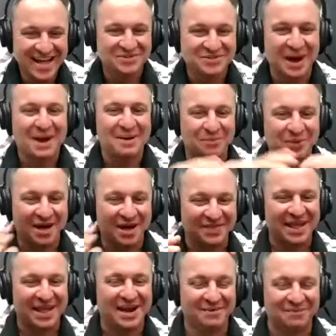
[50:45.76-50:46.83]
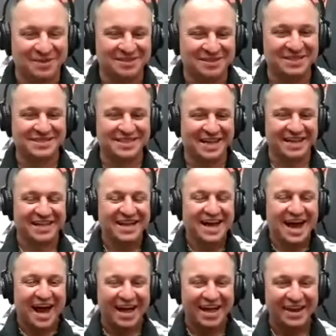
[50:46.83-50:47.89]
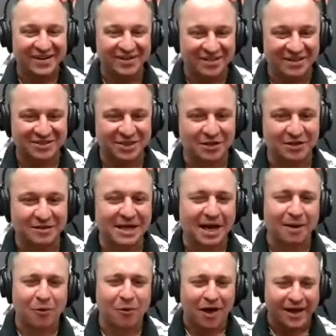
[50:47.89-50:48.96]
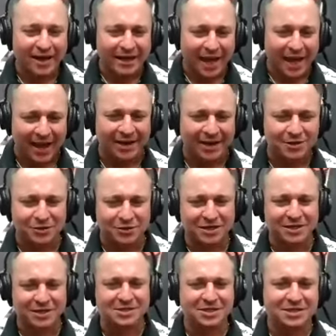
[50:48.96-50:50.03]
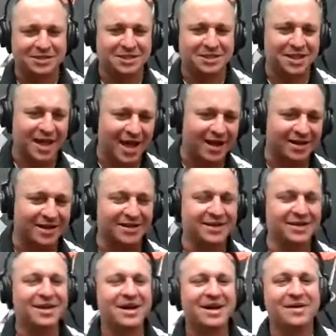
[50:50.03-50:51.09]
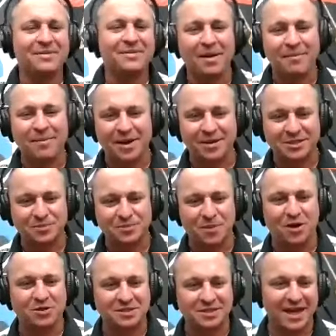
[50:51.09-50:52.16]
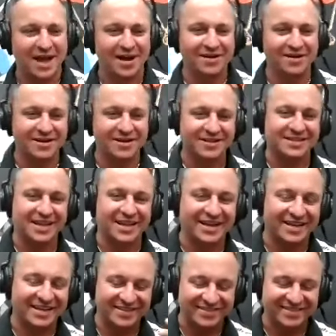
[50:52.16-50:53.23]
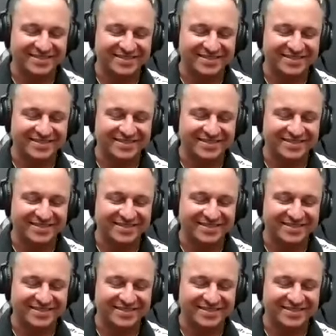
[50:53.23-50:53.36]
so I brought that up because it's like, I hear this all the time. Well, I can't do this because of that. And I'm in a small town, and it's like,